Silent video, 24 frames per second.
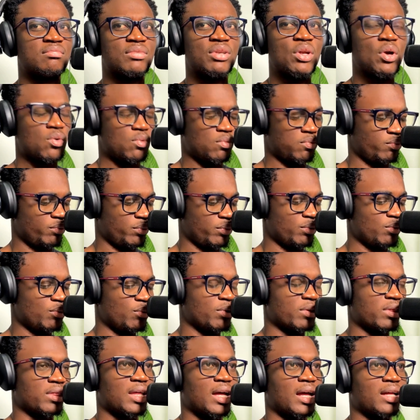No, we don't
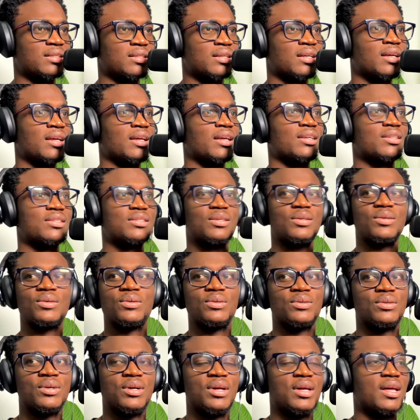want that.
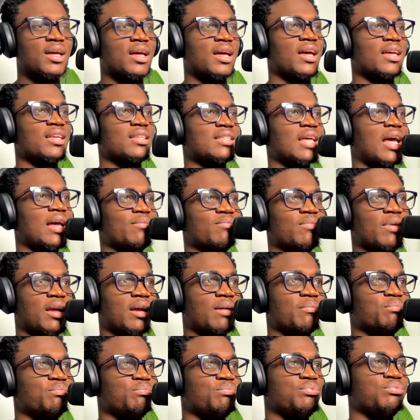So I
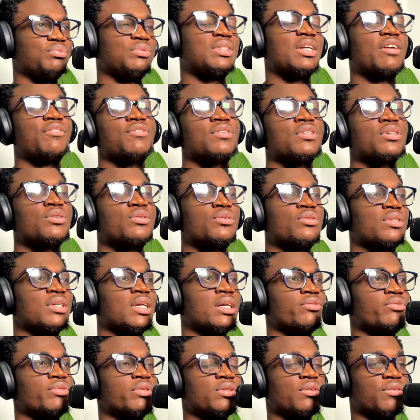definitely going to
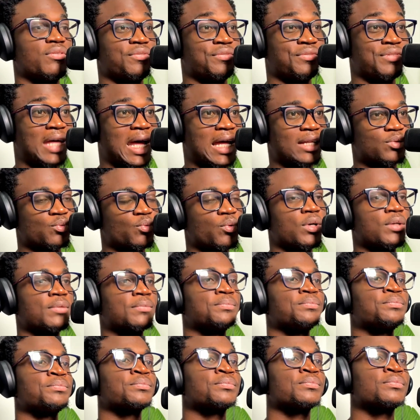get rid of that
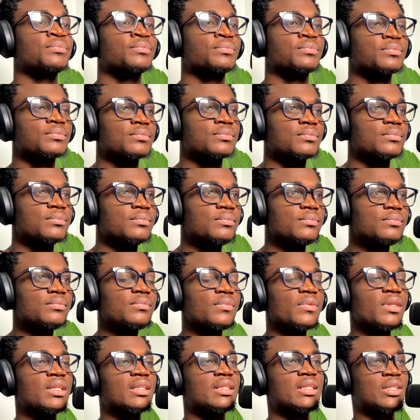one.
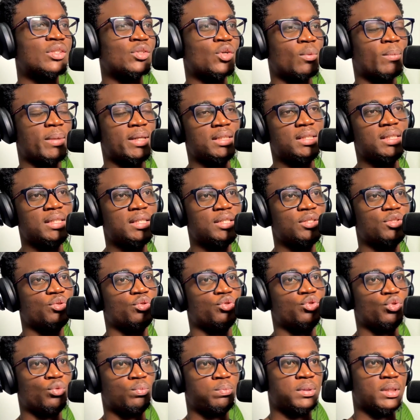Then Command D is
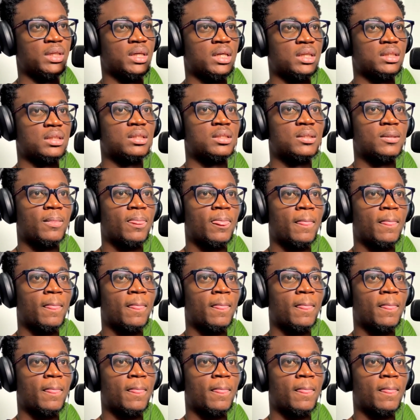to duplicate.